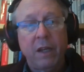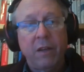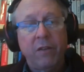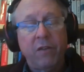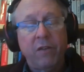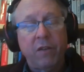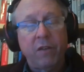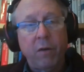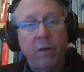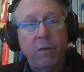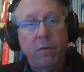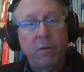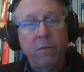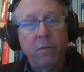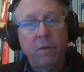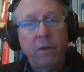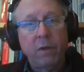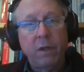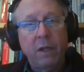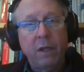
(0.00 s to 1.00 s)
So
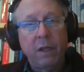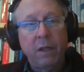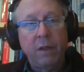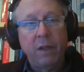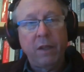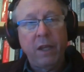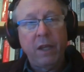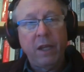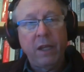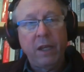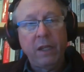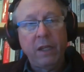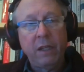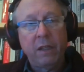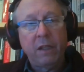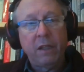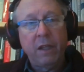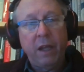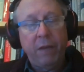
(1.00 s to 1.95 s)
the